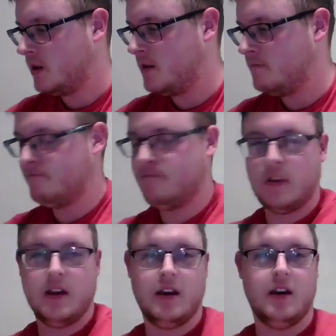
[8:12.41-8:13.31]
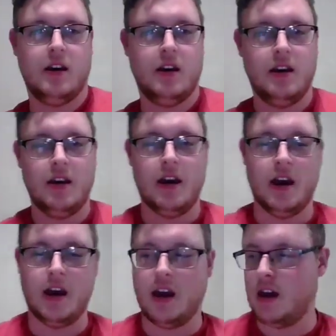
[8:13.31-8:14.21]
Okay.
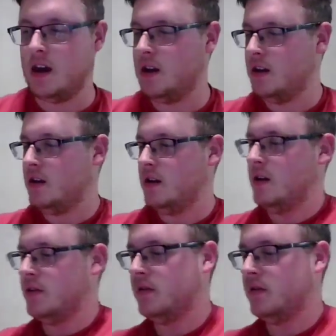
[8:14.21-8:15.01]
And